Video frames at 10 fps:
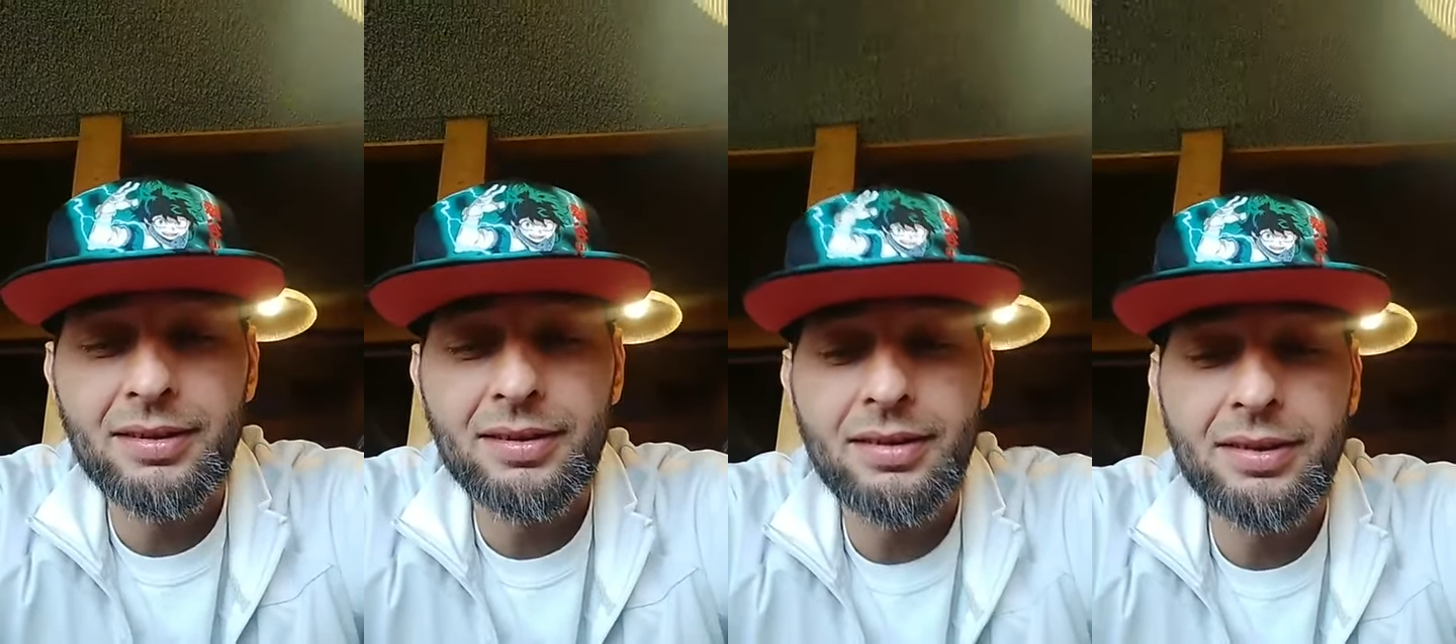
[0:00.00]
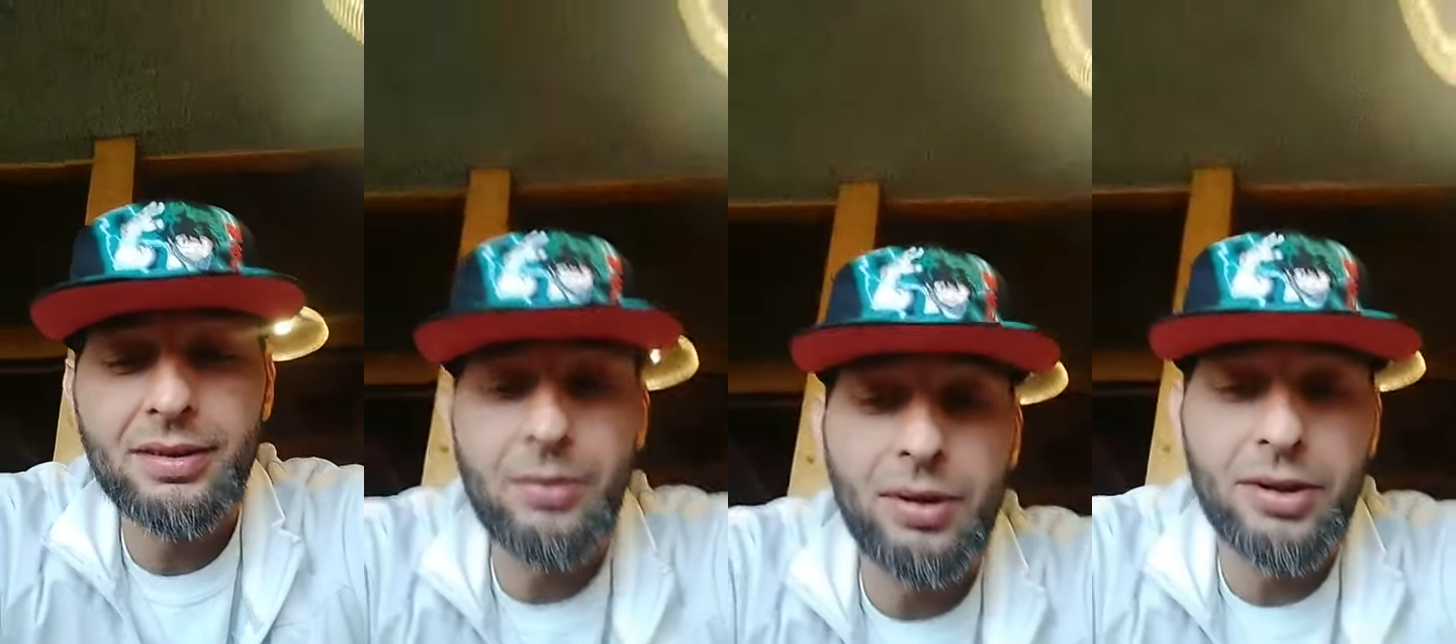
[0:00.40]
You
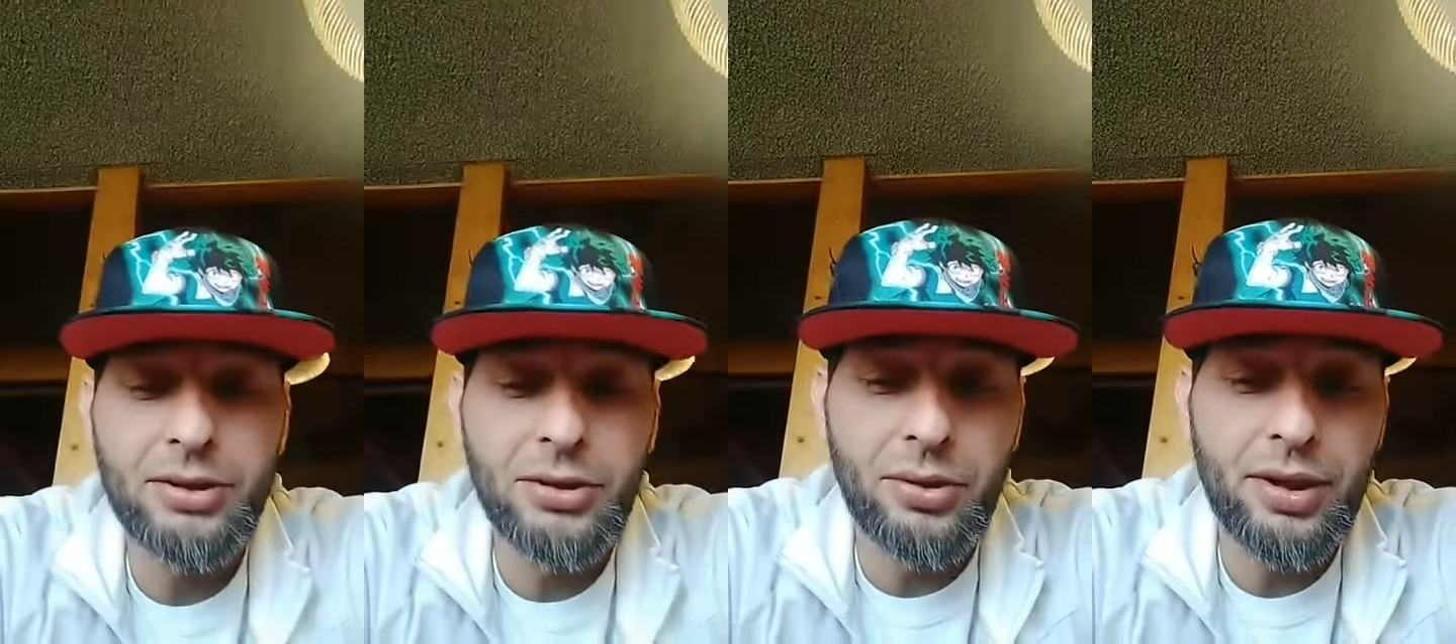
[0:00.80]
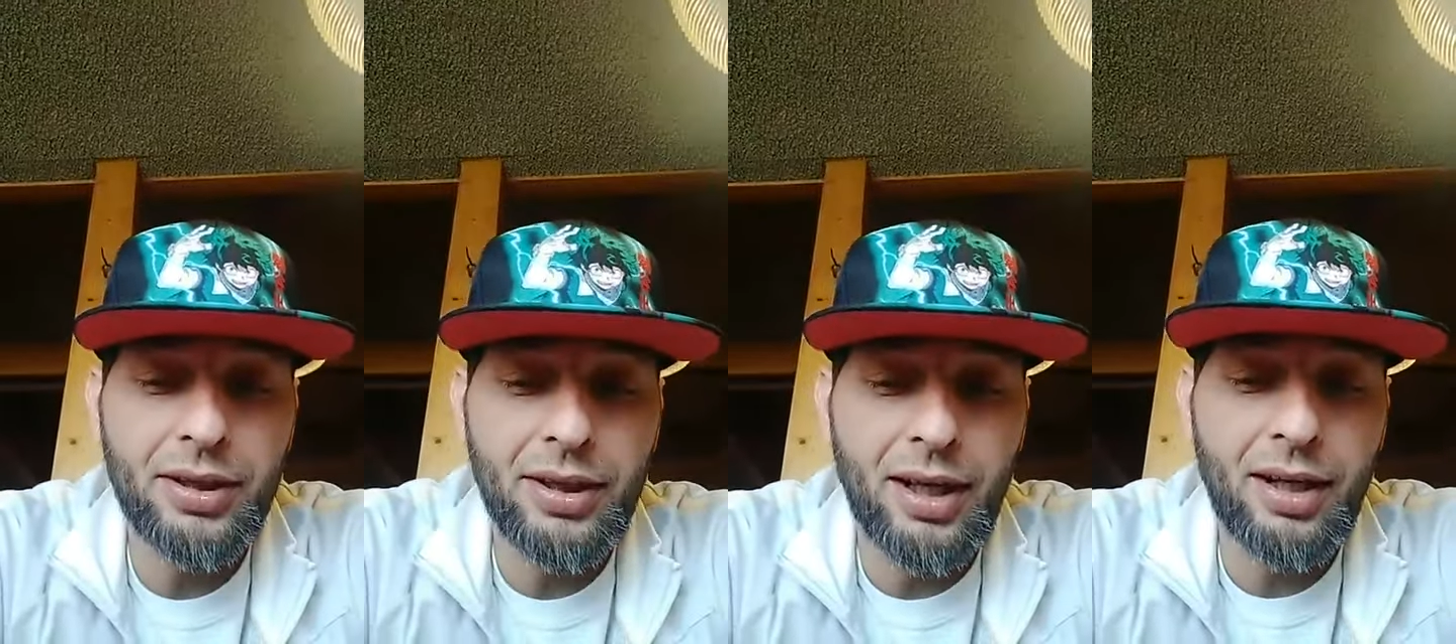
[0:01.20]
want to join?
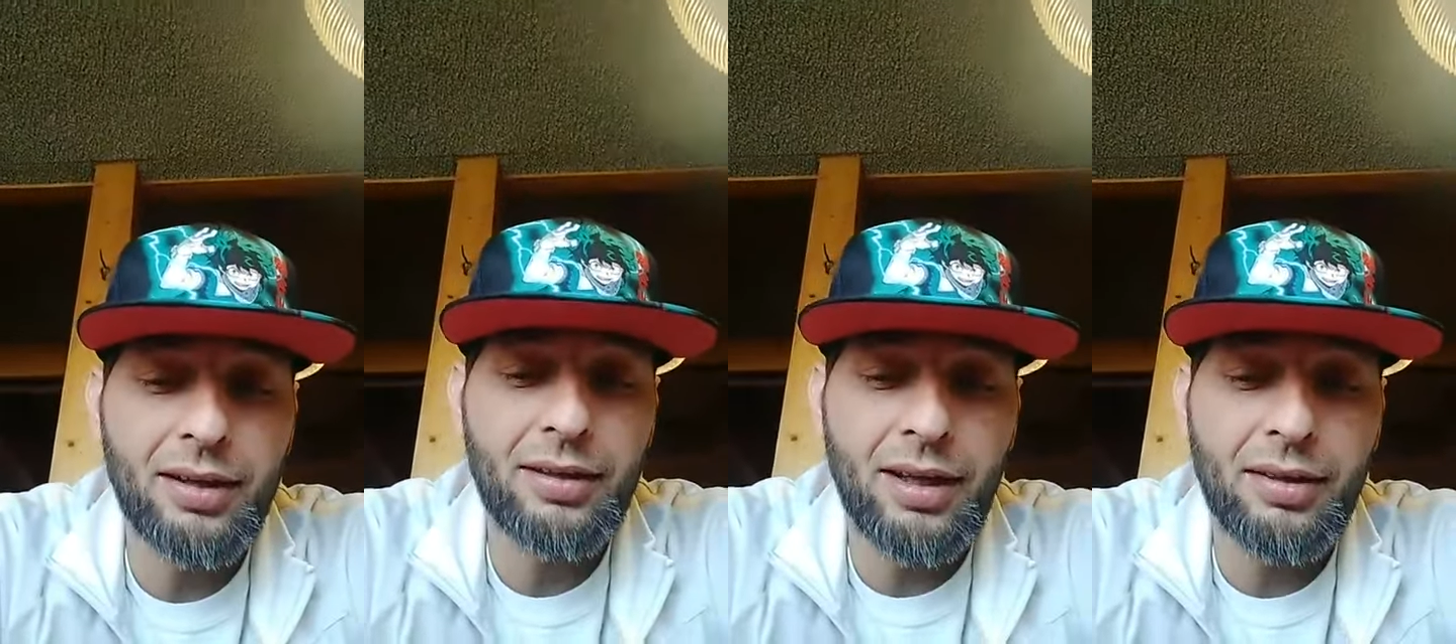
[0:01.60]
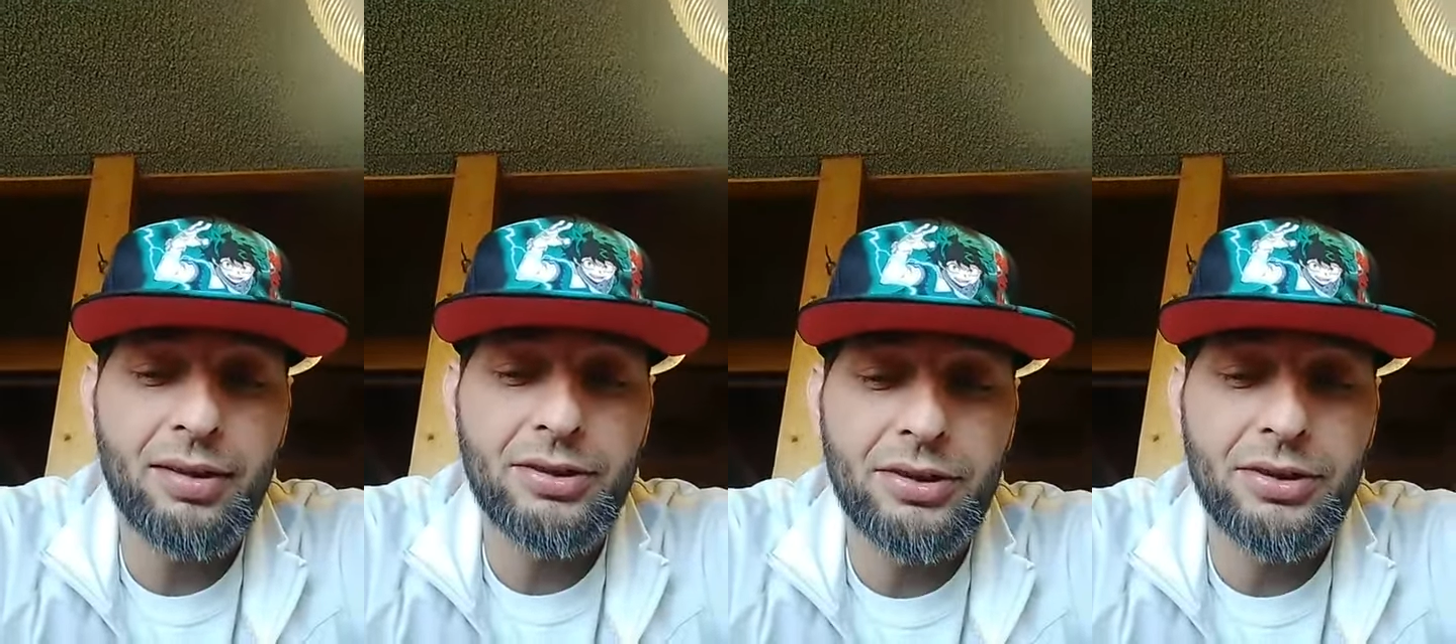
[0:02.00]
I'll let
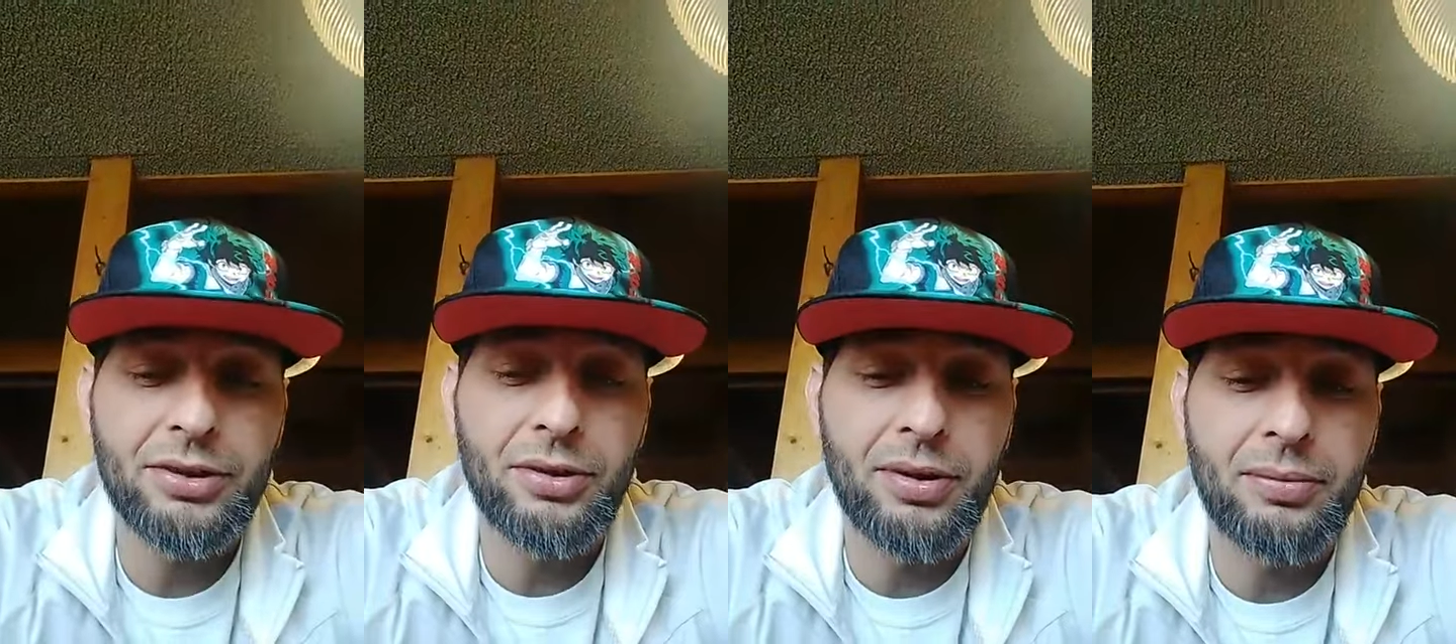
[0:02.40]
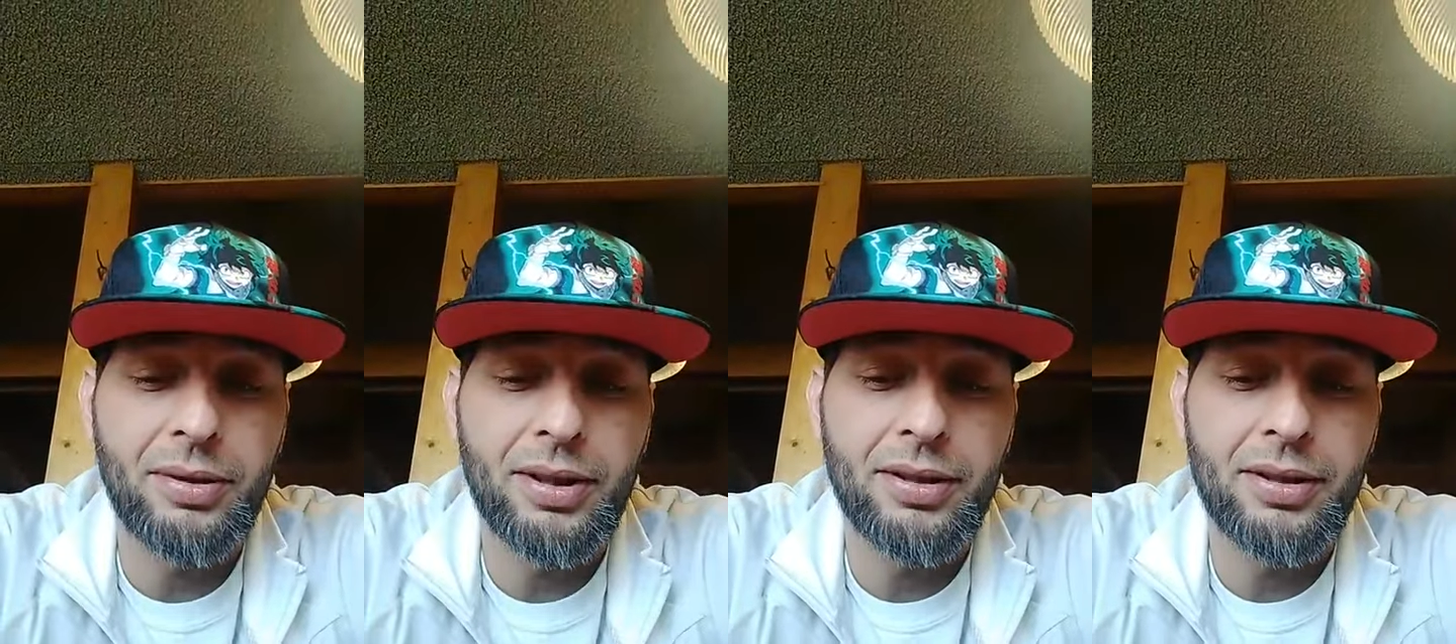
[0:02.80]
you join, man.